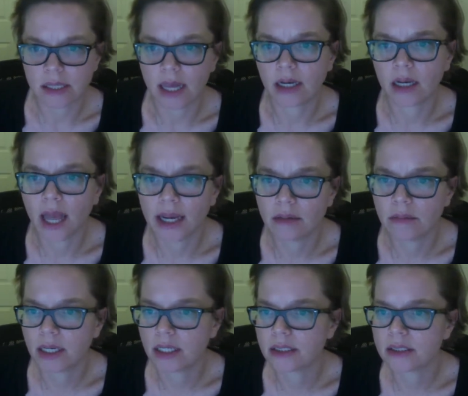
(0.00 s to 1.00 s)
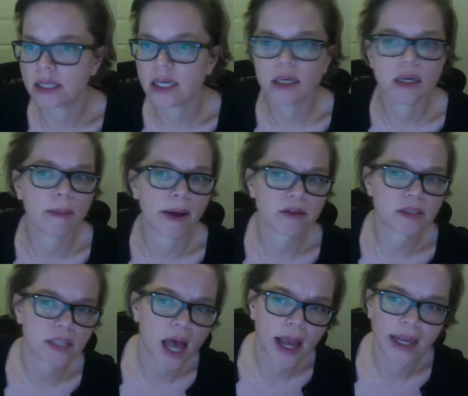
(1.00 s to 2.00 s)
that enlightenment is thinking about
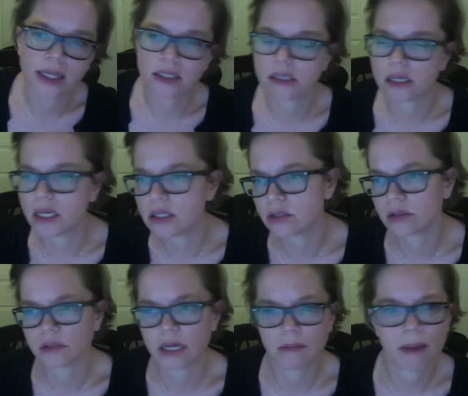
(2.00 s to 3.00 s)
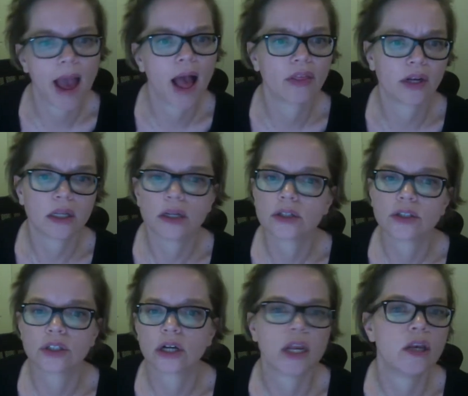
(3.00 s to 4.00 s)
science and history and math and
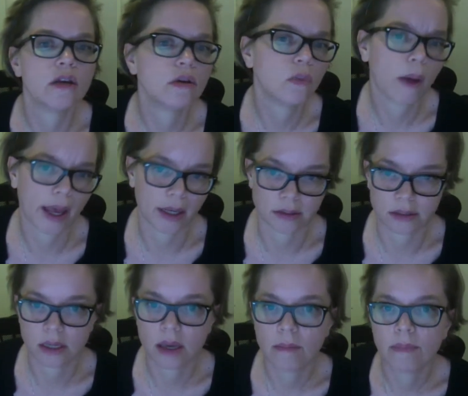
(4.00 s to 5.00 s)
literature in new ways